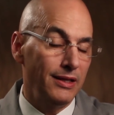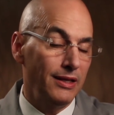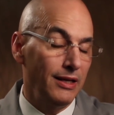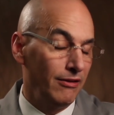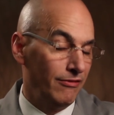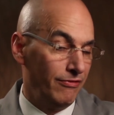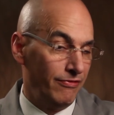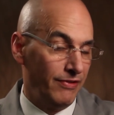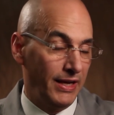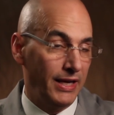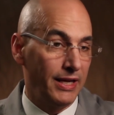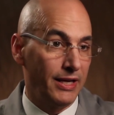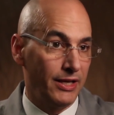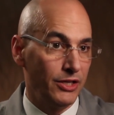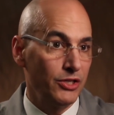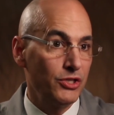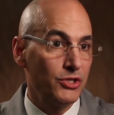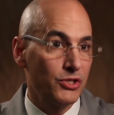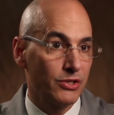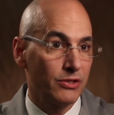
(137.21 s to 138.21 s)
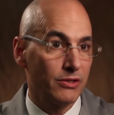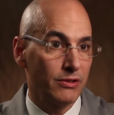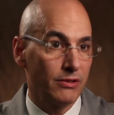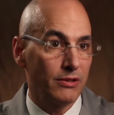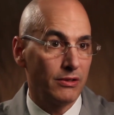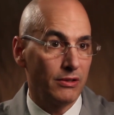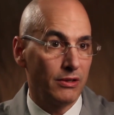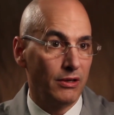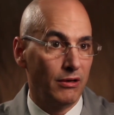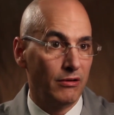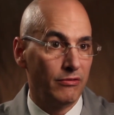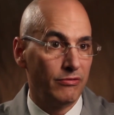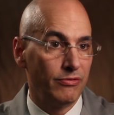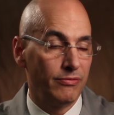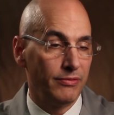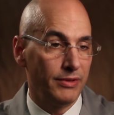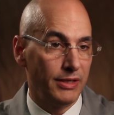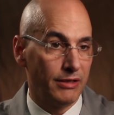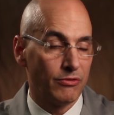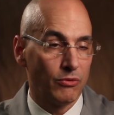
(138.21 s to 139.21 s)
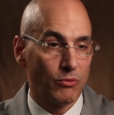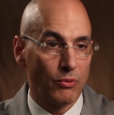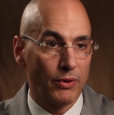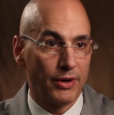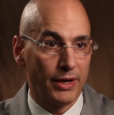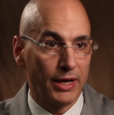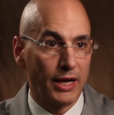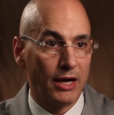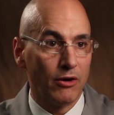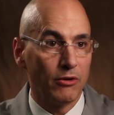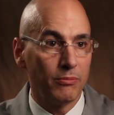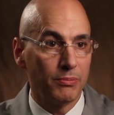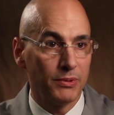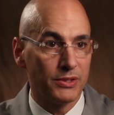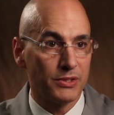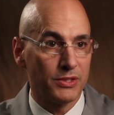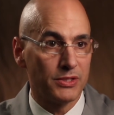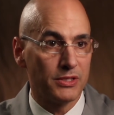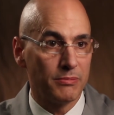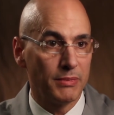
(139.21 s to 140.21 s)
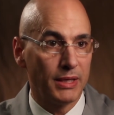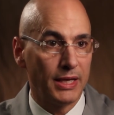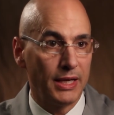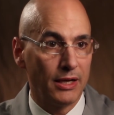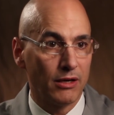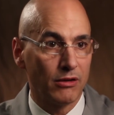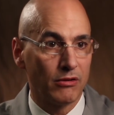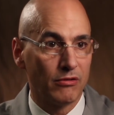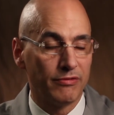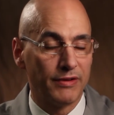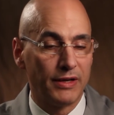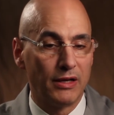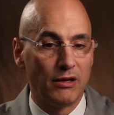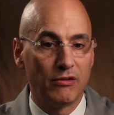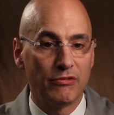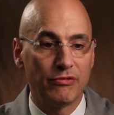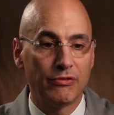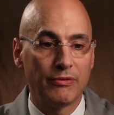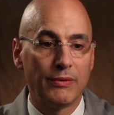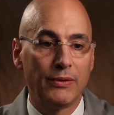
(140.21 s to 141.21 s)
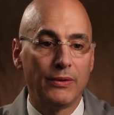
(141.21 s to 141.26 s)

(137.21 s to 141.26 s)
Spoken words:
advantage of never wearing out because it's a mechanical valve.